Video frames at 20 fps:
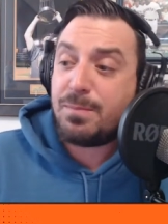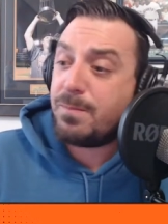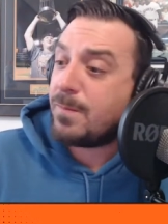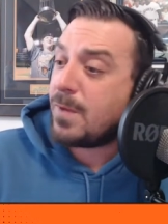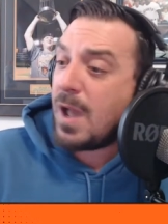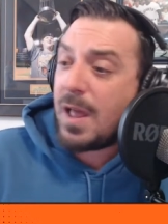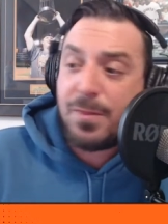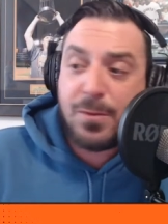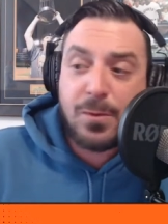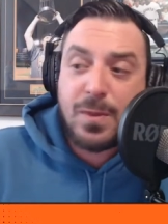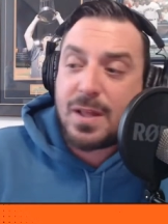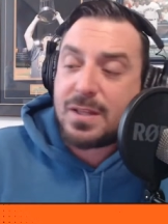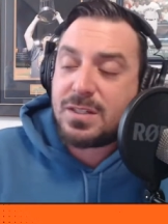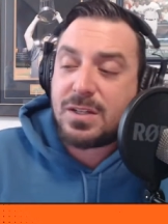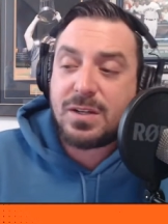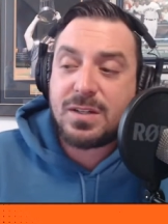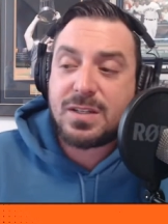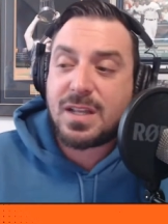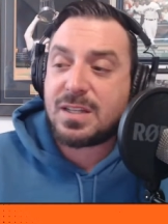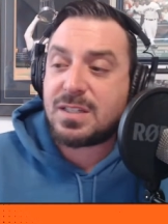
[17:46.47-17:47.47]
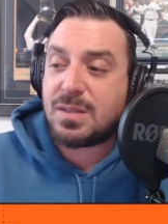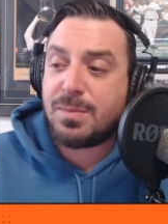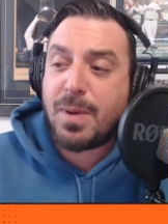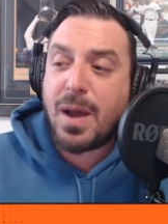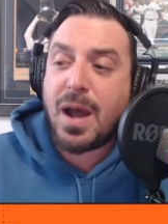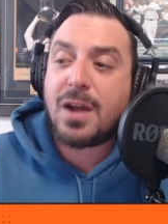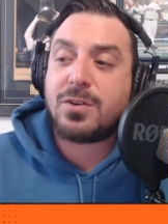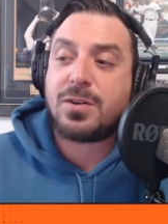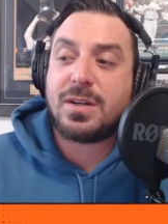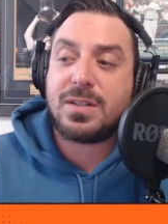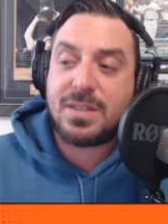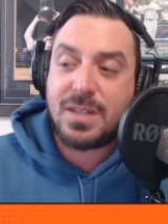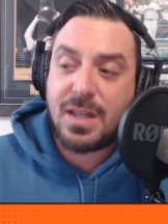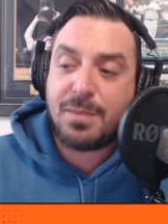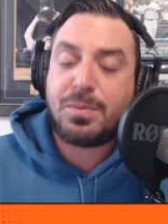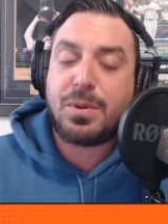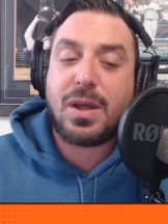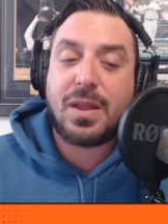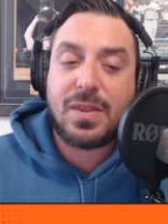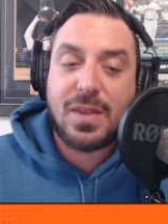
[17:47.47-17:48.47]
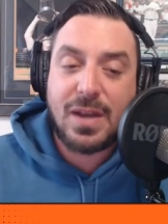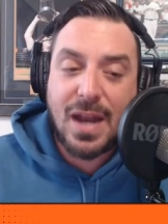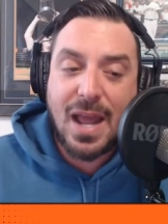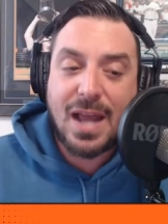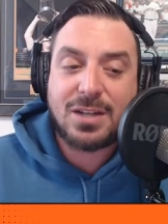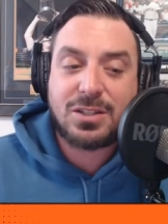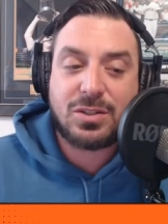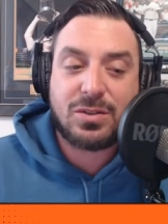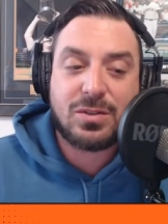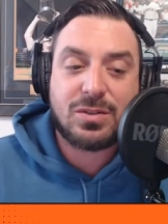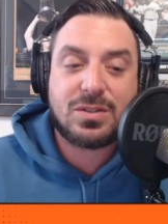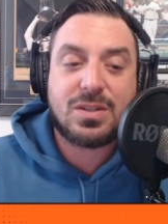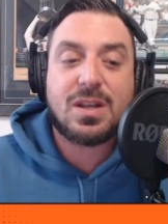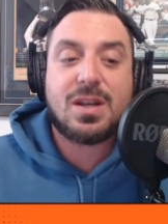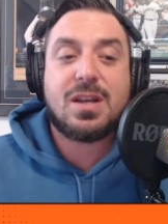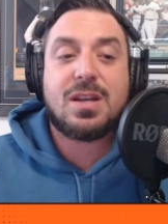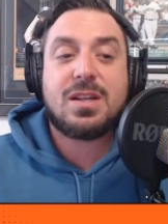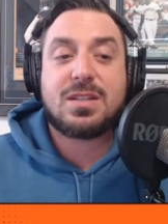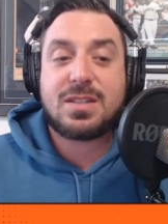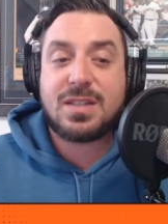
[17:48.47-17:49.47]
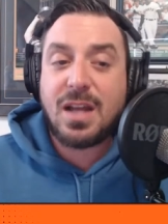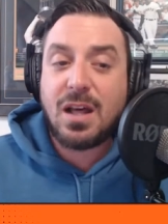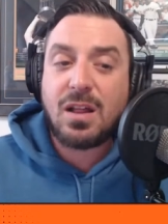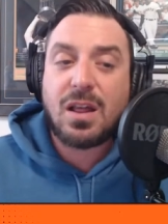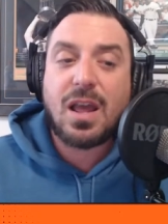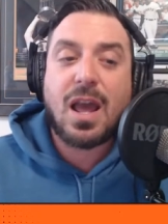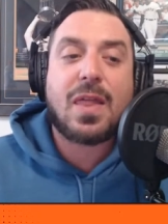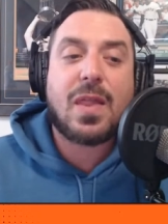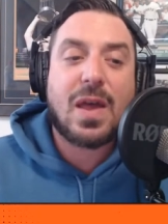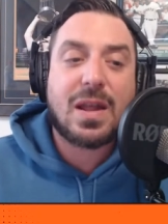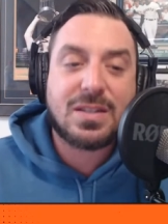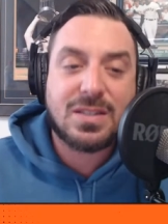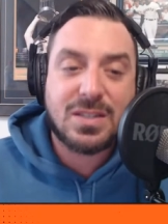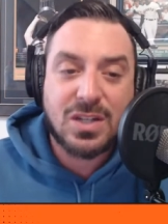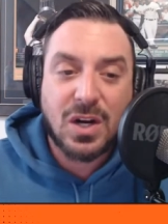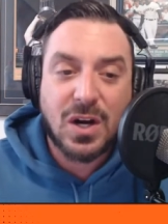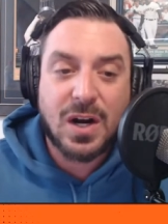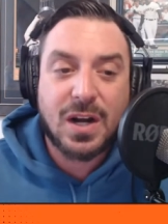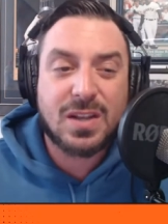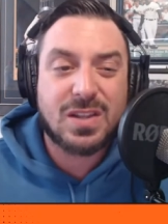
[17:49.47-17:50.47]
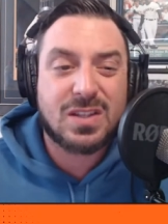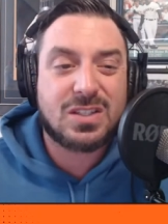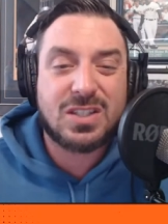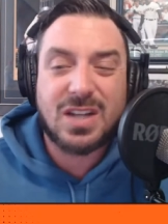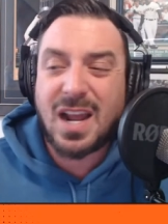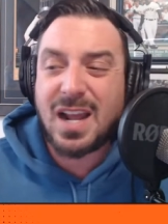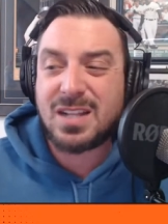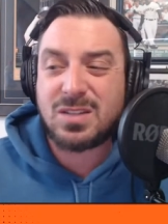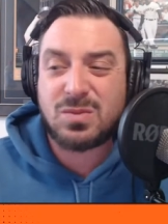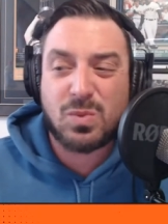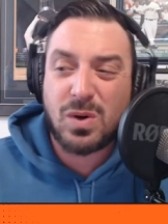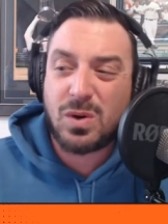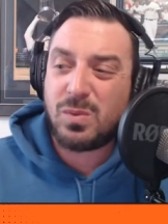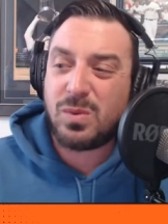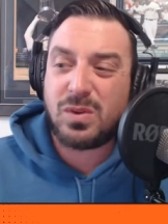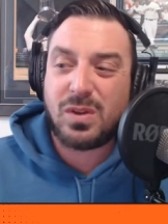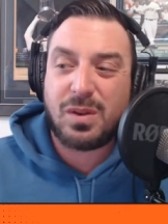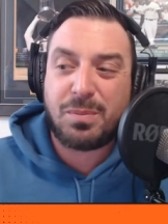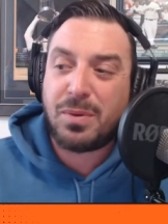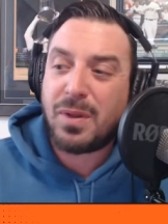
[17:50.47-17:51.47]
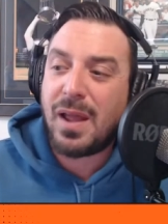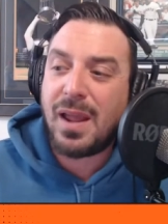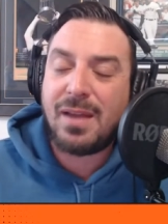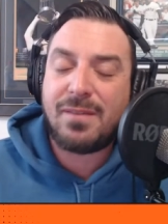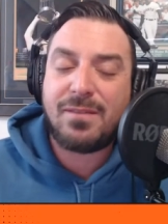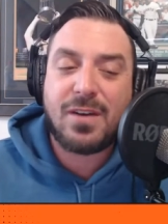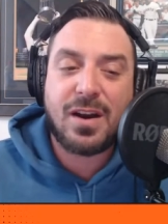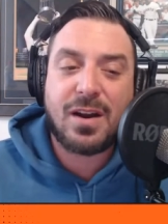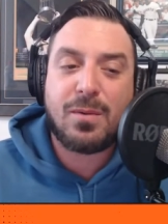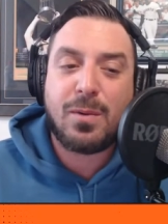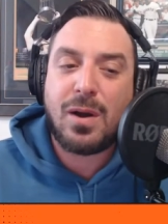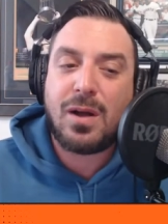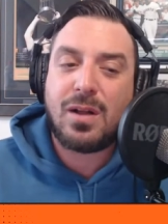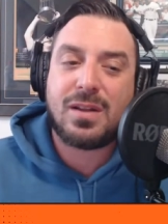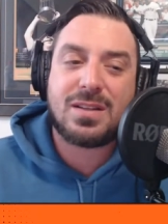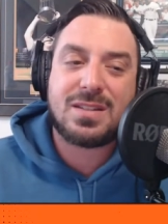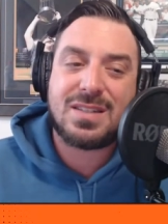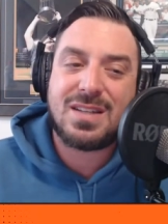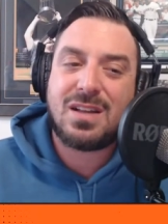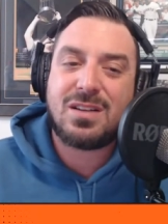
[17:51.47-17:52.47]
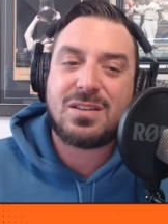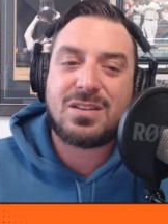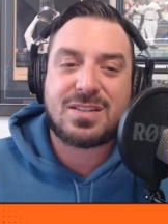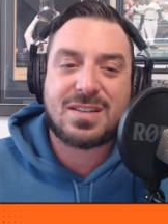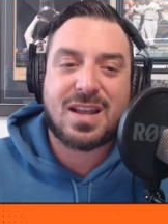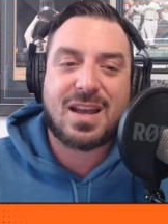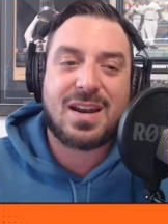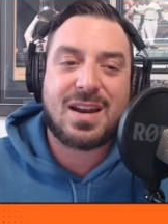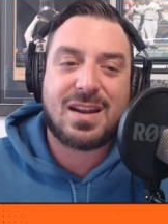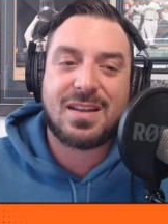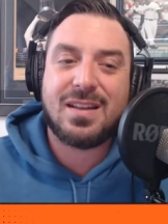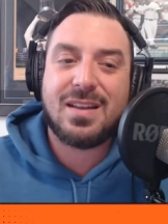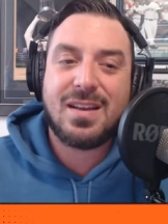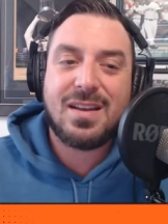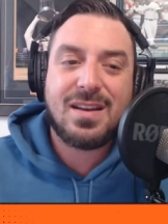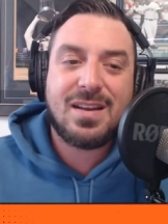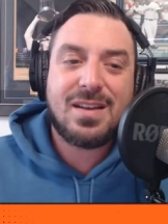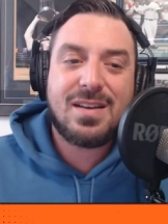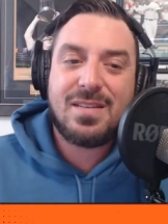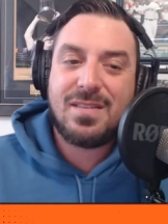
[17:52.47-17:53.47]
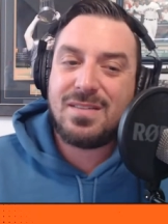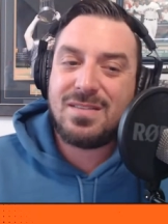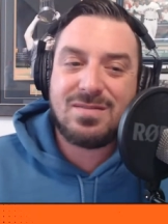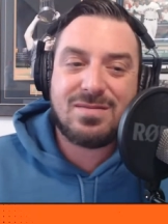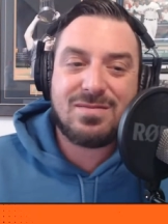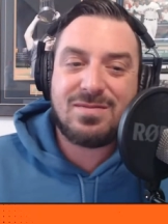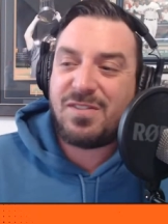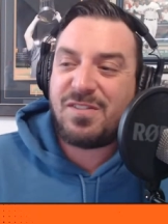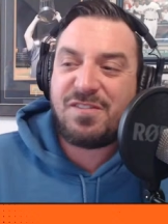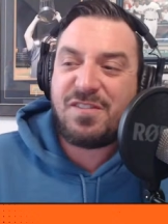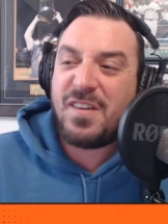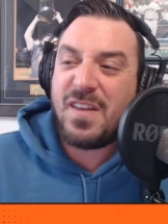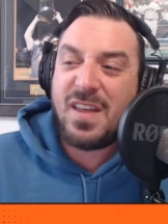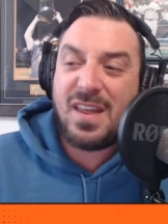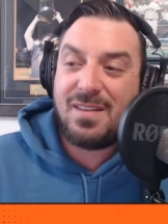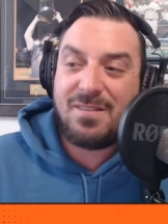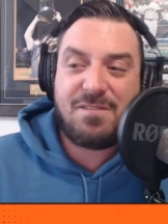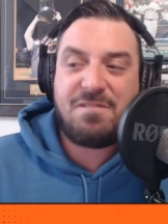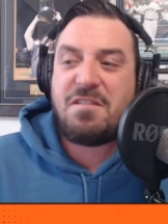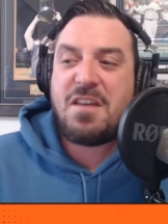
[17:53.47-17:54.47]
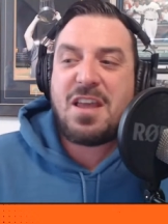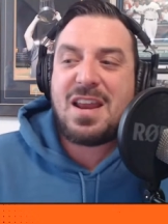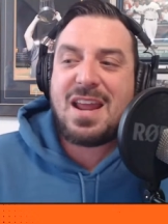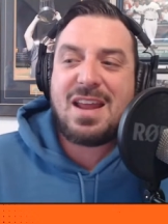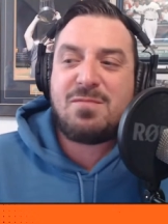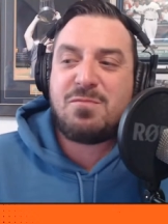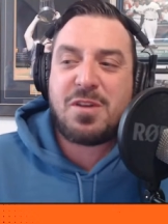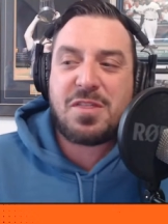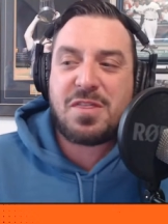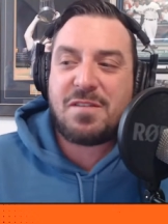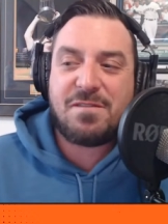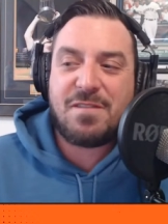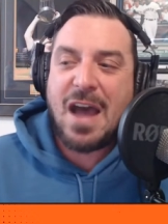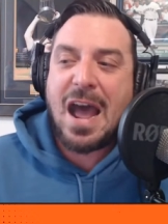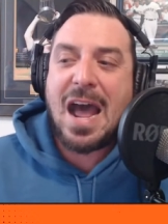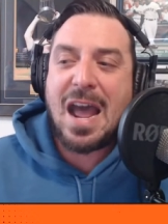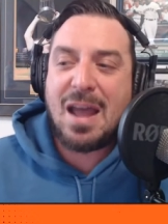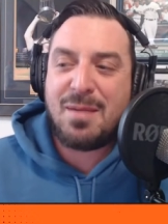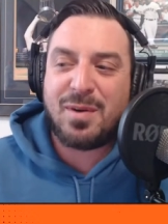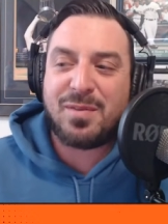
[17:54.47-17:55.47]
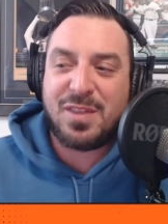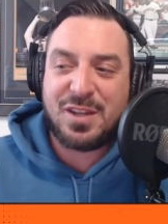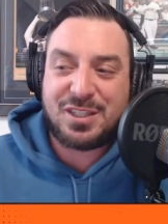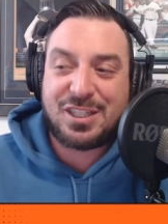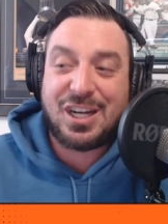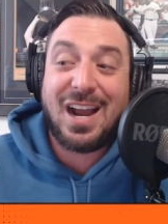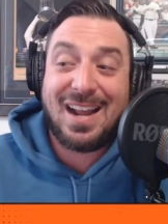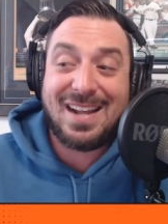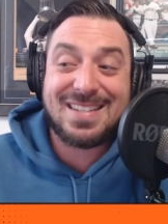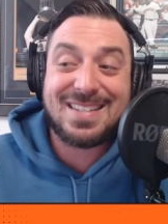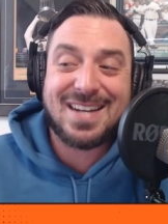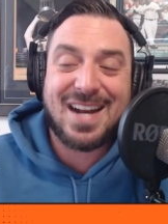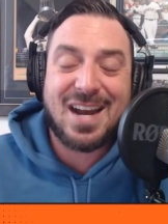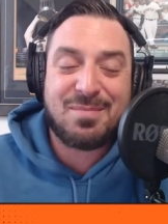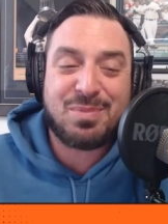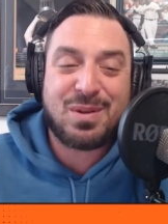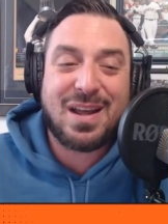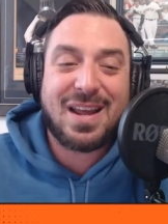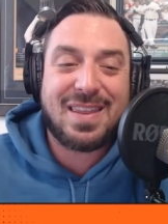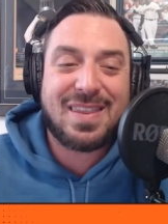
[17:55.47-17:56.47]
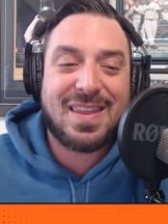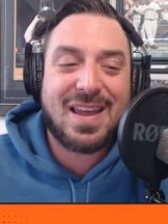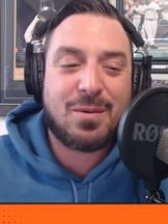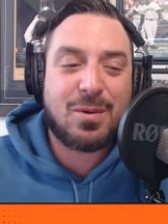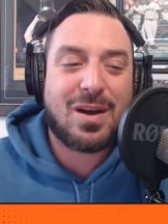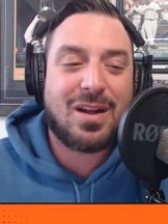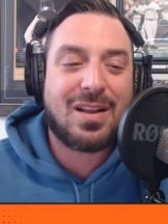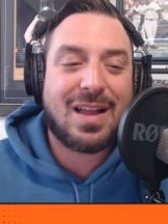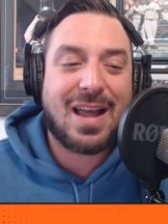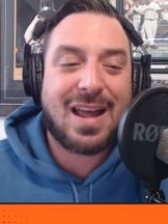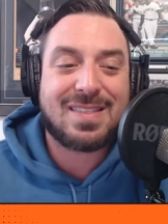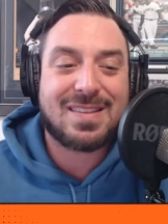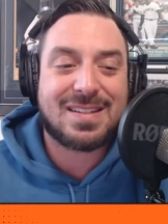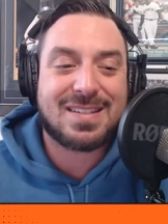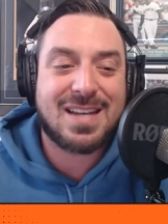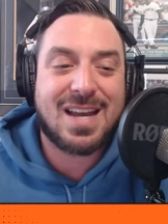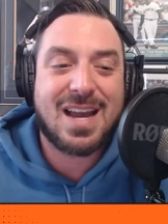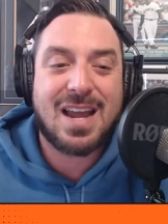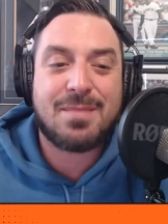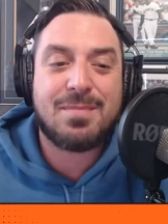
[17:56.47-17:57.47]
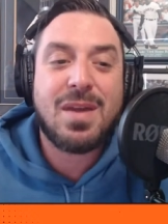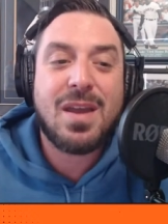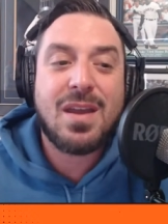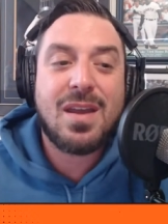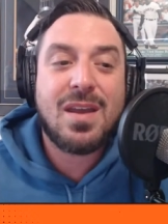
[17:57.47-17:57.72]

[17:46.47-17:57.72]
got through that series against the Padres, then played the Nationals. Snell got that start. The Giants weren't really playing very well, and Snell just kind of fit in with the vibe of the Giants not playing that well at the time.